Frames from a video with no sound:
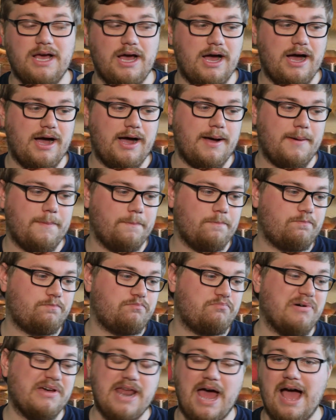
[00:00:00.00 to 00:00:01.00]

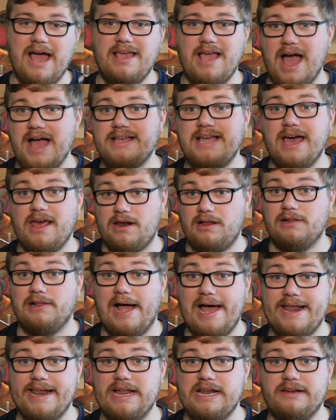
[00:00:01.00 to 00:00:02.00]
But I got a
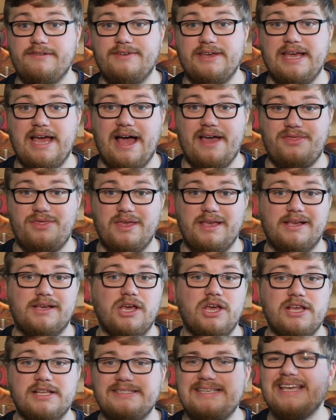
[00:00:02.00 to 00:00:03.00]
lot out of it. I think
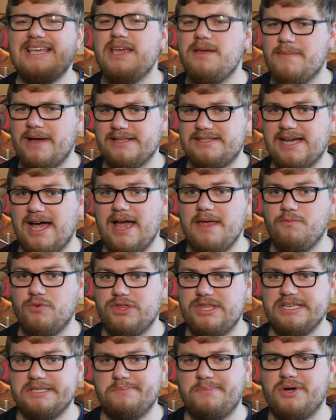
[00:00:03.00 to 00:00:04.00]
taking my time with
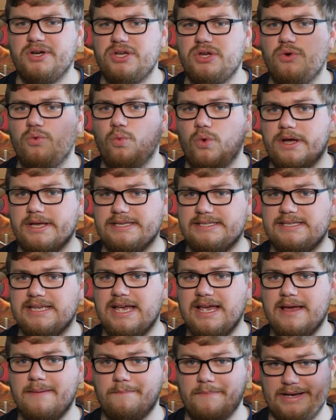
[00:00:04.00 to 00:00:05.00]
this book was
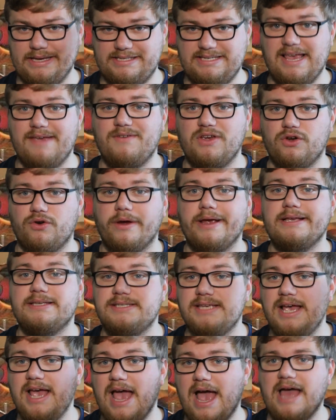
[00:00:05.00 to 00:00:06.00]
my saving
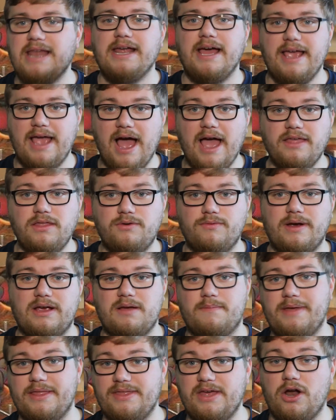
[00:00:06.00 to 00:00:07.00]
grace. And I highly
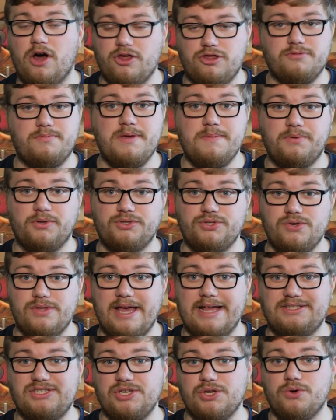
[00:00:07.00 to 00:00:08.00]
recommend that other people do
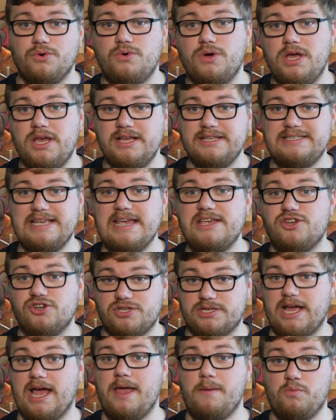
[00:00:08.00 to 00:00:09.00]
that too. Take your
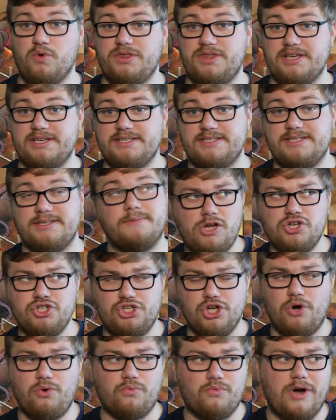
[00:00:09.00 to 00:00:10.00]
time with this.
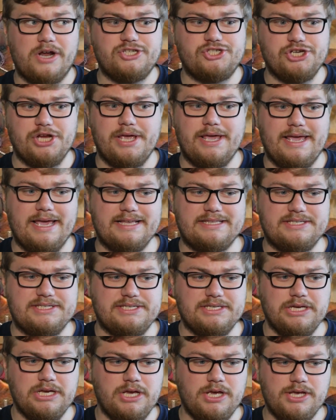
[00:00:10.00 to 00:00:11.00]
Don't rush it.
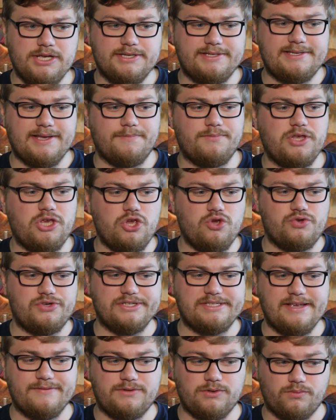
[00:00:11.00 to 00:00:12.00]
It's something you
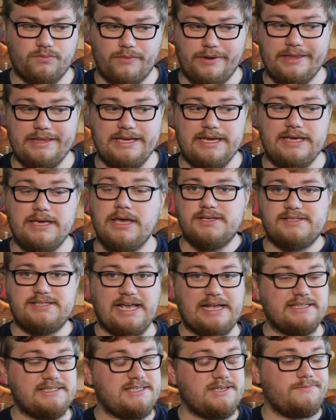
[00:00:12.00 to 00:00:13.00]
just have to really
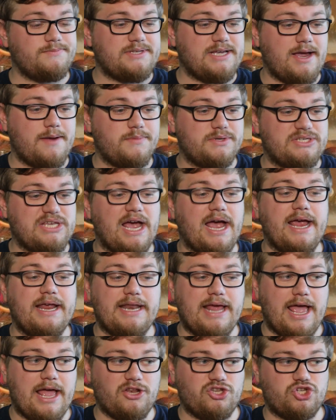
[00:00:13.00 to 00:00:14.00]
set some time
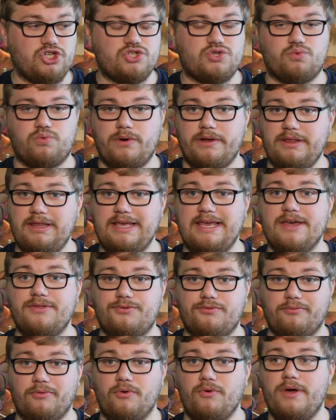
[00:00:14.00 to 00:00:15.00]
aside and just really get
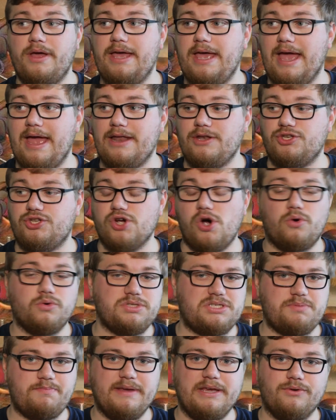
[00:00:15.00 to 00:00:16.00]
through it, and
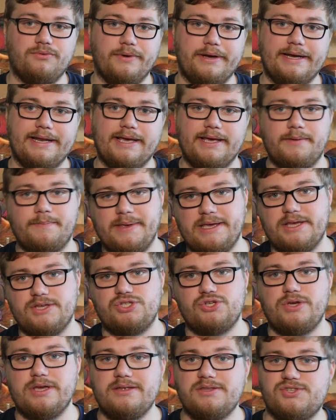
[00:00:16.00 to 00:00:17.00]
don't speed read it,
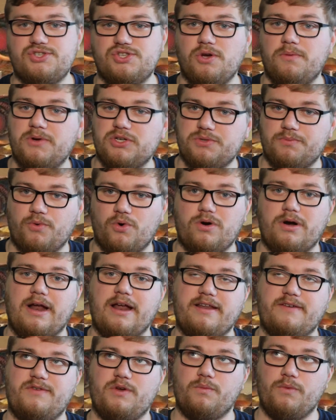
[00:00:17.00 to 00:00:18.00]
because you get so much more
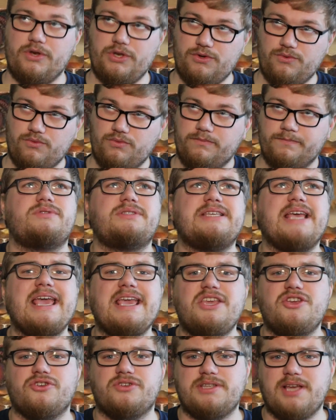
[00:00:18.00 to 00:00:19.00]
out of it when you
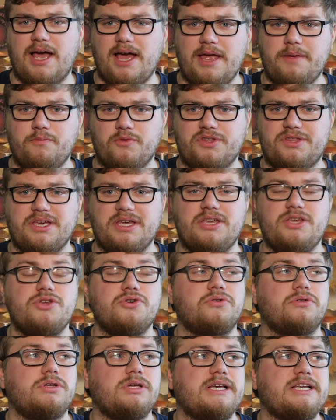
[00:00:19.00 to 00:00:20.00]
take your time with it.
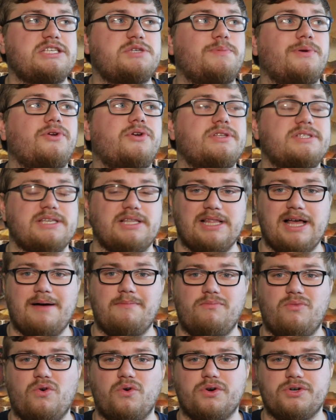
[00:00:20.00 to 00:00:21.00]
You'll experience a
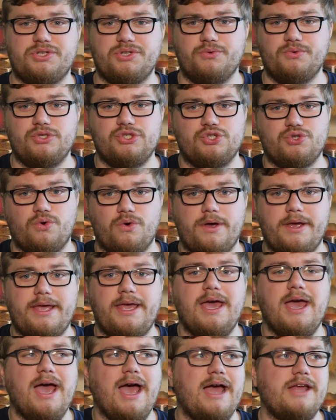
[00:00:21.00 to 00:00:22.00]
lot more to enjoy,
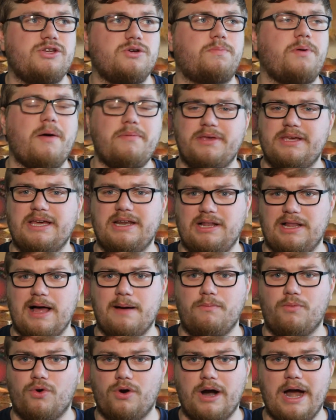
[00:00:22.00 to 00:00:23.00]
and you'll probably get a
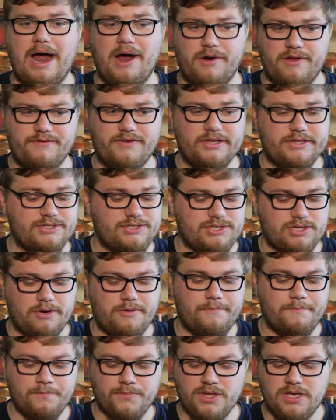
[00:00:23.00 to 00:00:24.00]
lot more out of it.
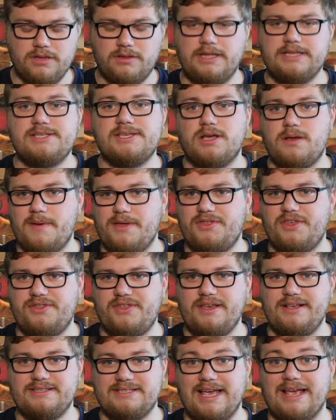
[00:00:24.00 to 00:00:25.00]
So let's talk about the
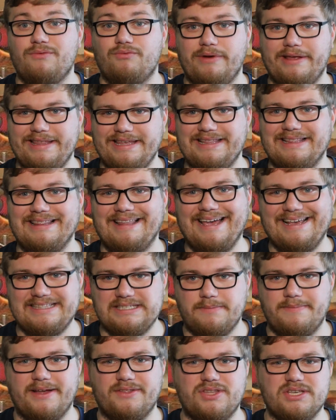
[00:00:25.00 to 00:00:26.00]
things I really liked
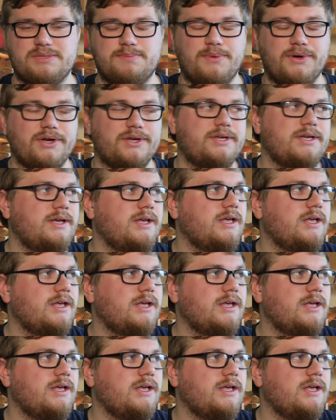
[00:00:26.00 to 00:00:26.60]
about this book.